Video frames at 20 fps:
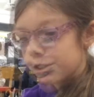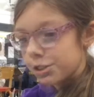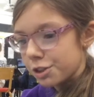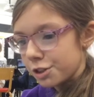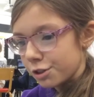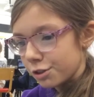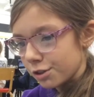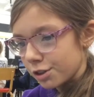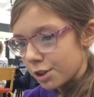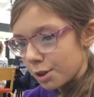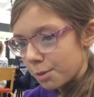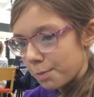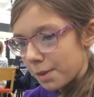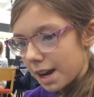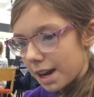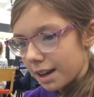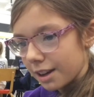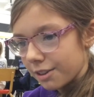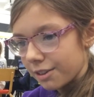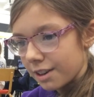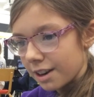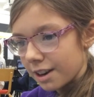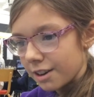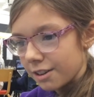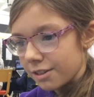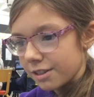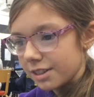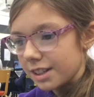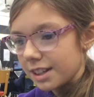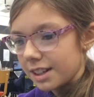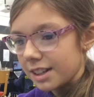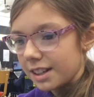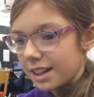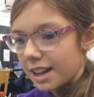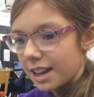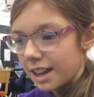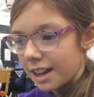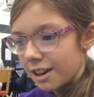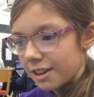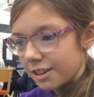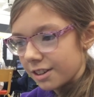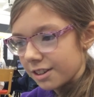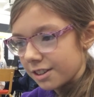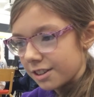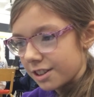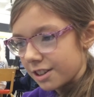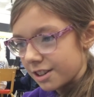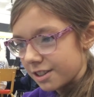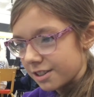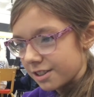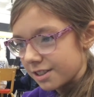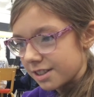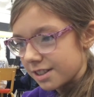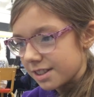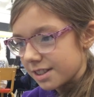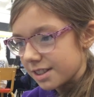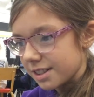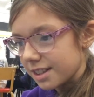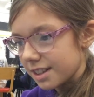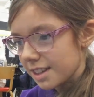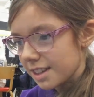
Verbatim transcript: Choose your background and characters.